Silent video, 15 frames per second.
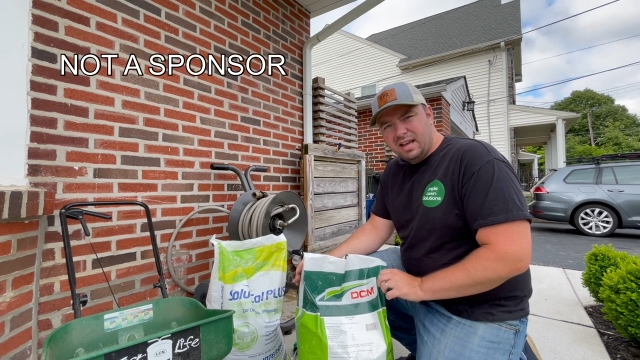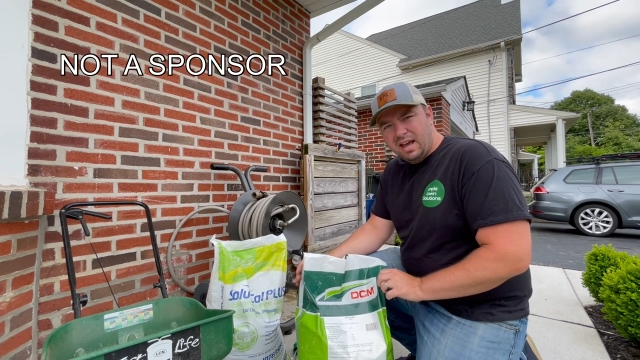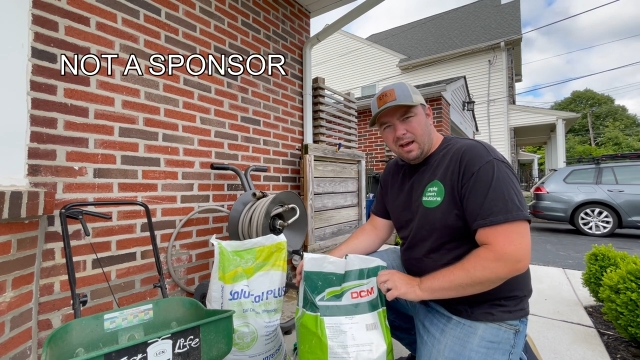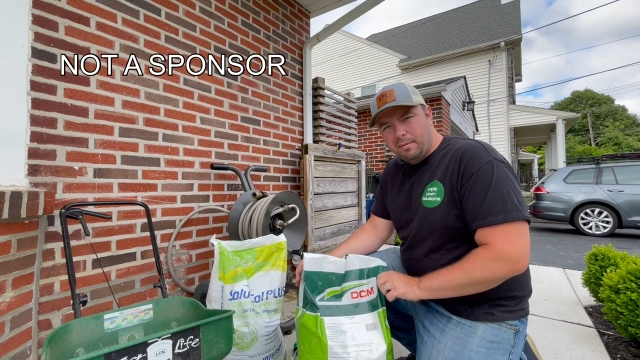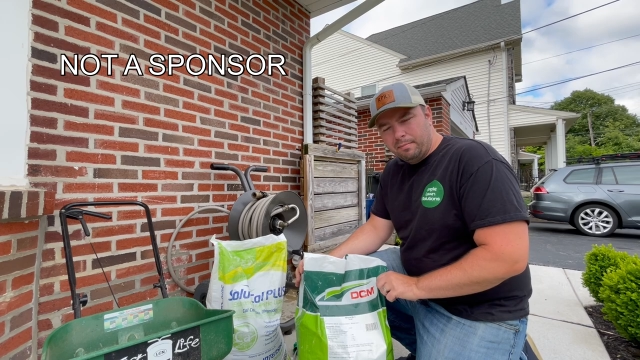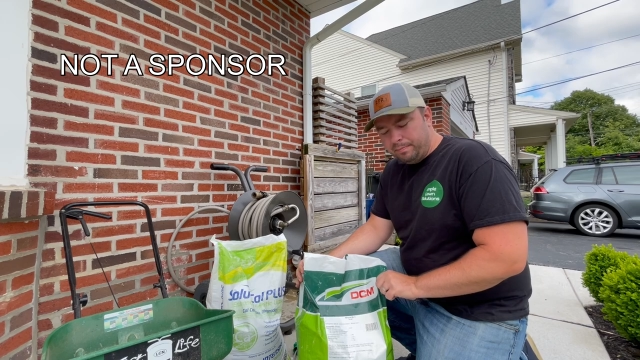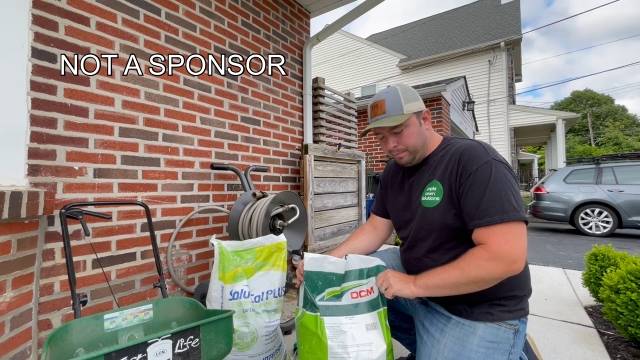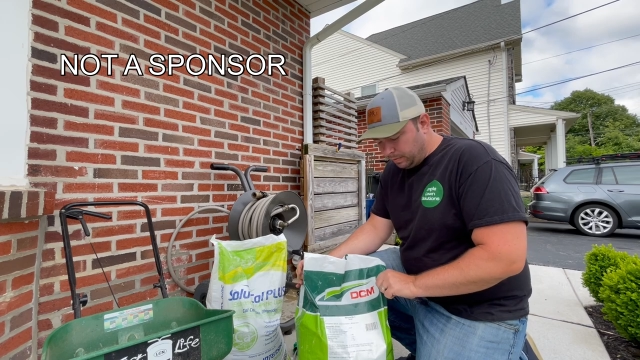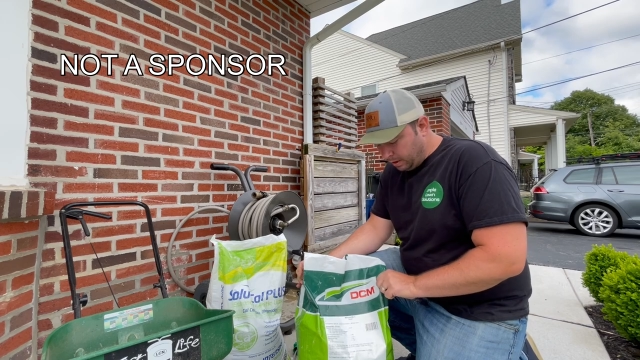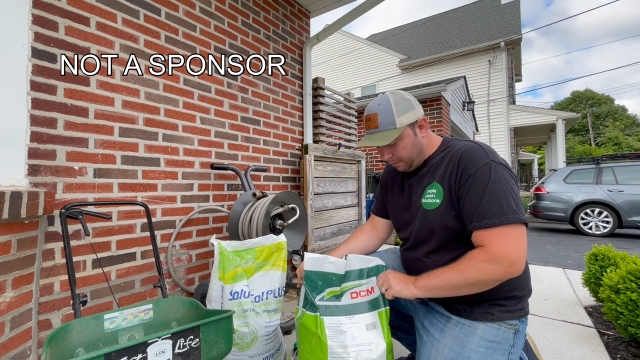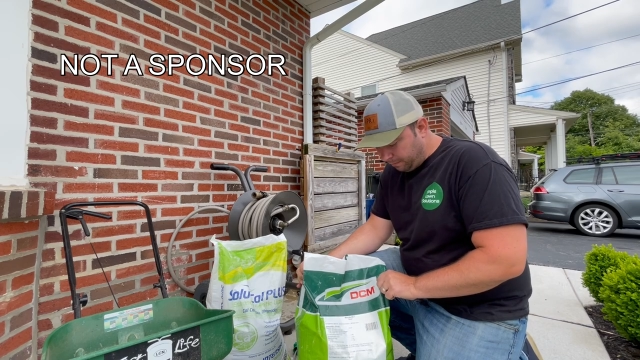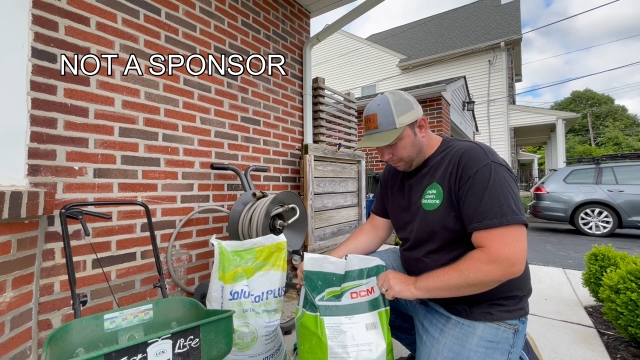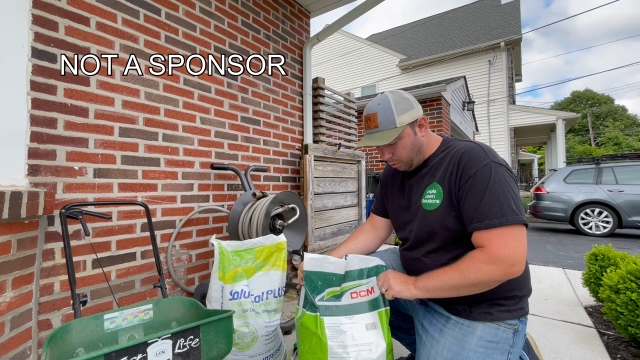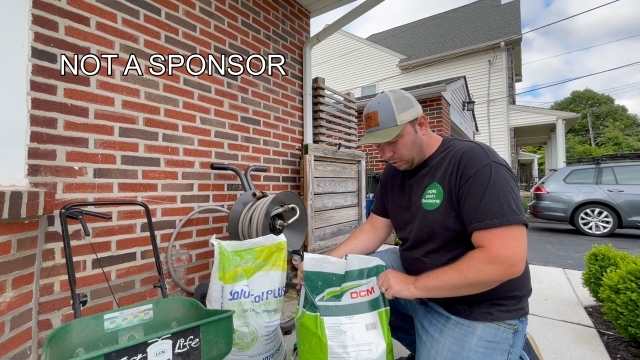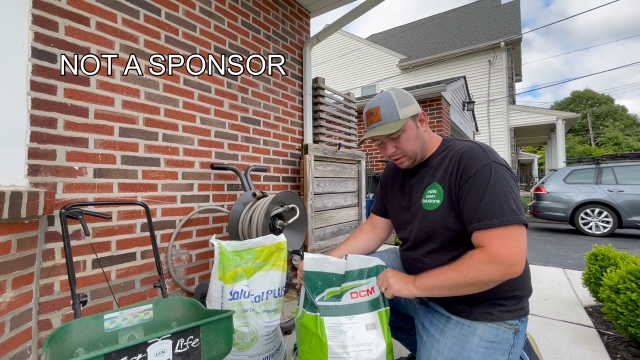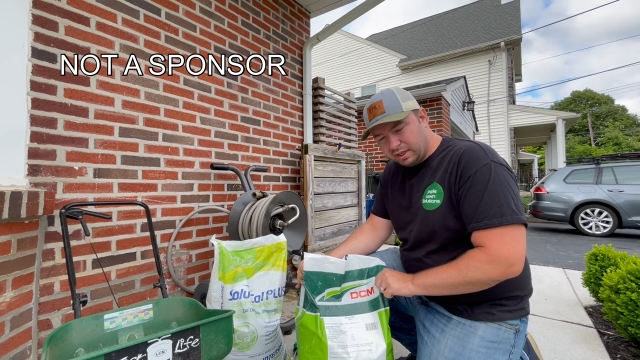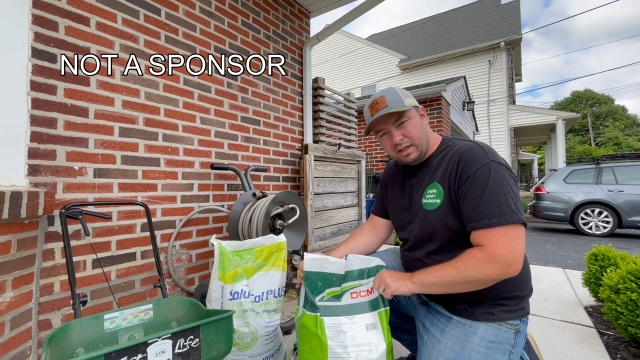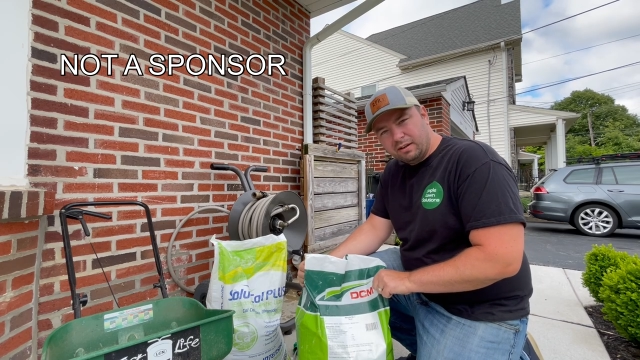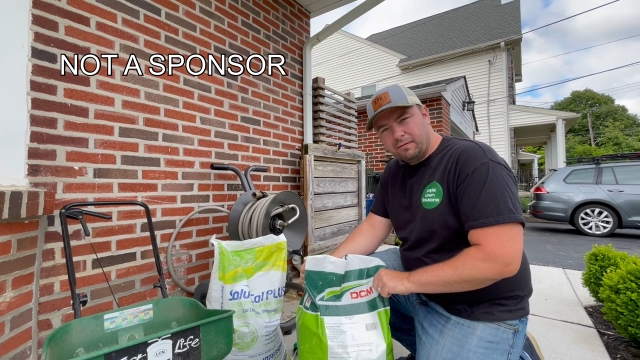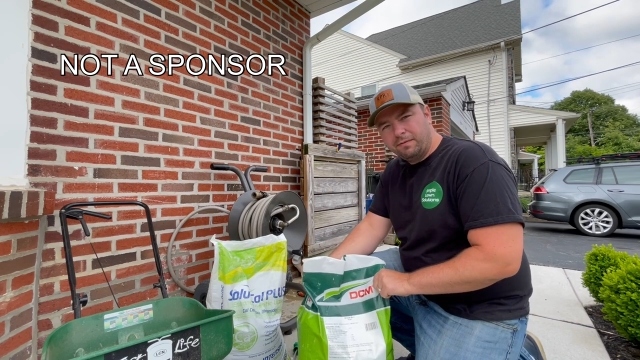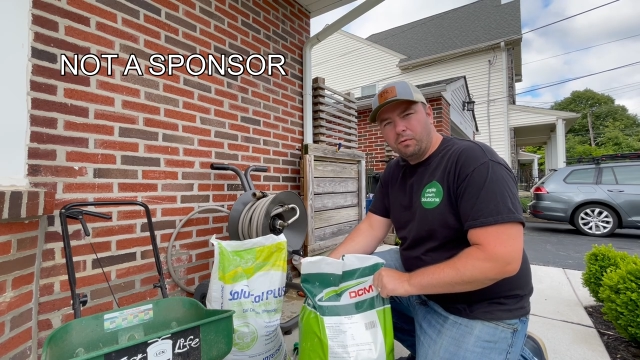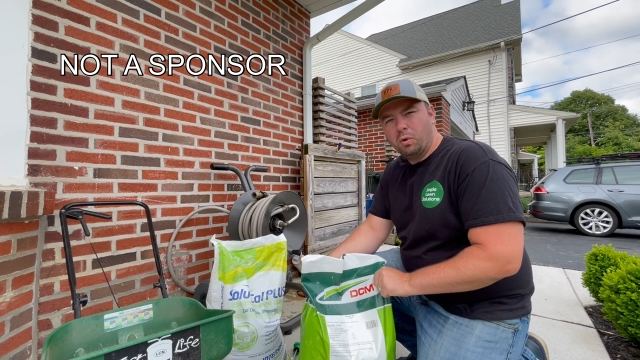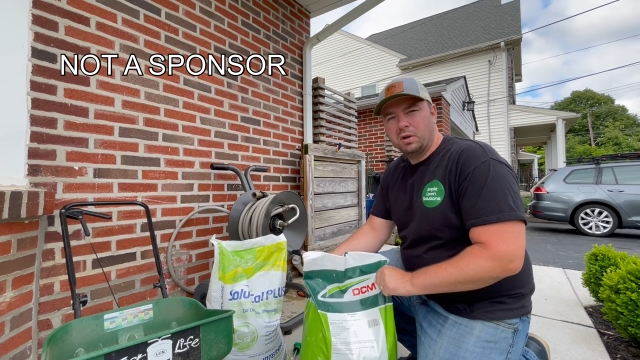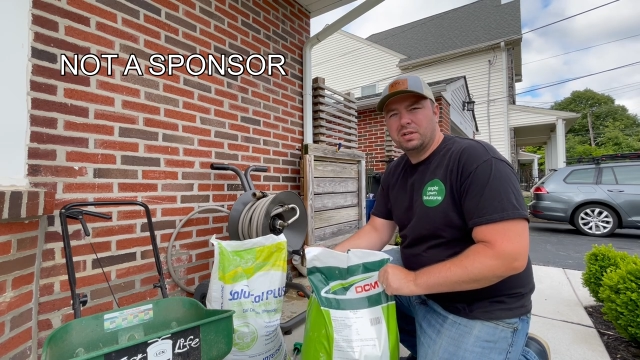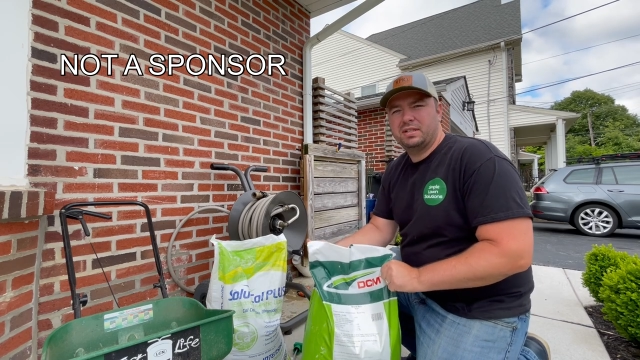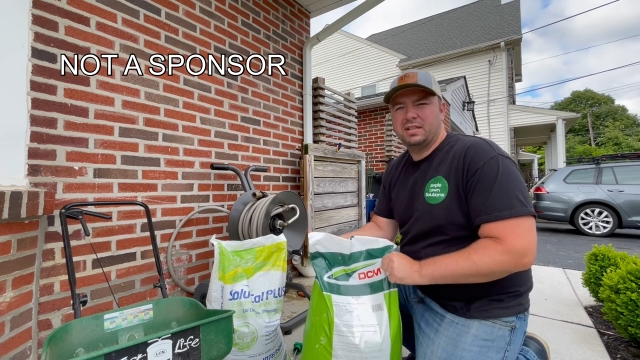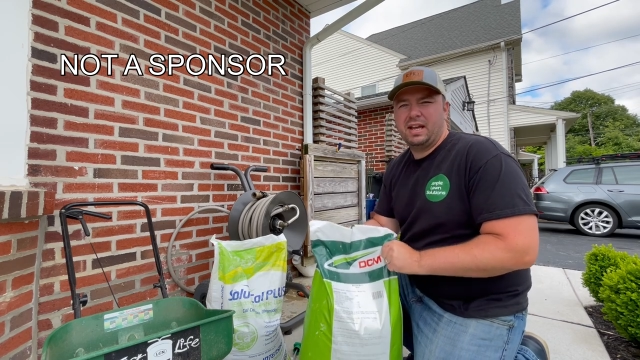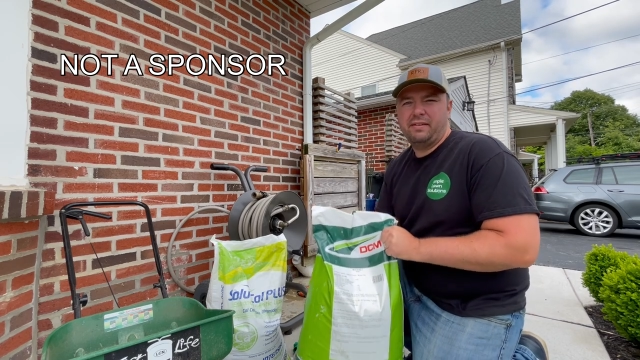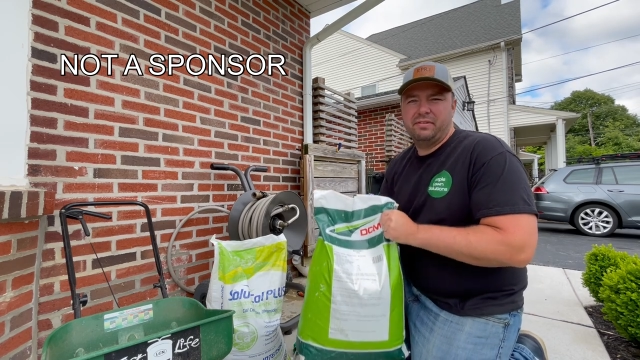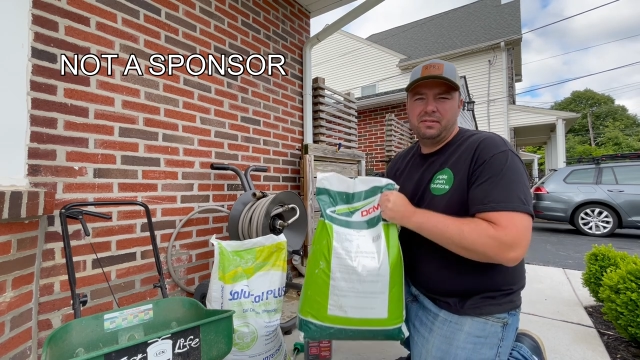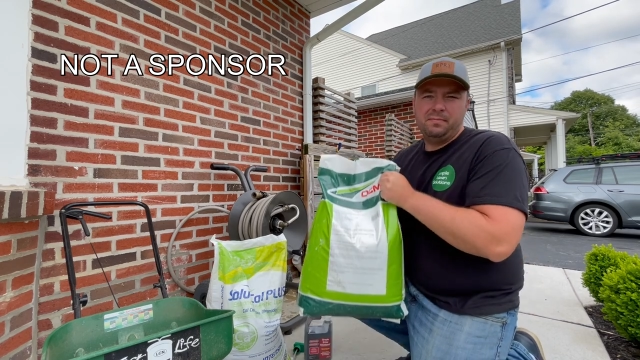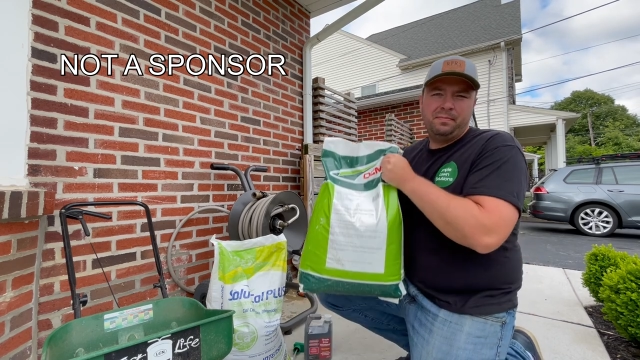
M fourteen four seven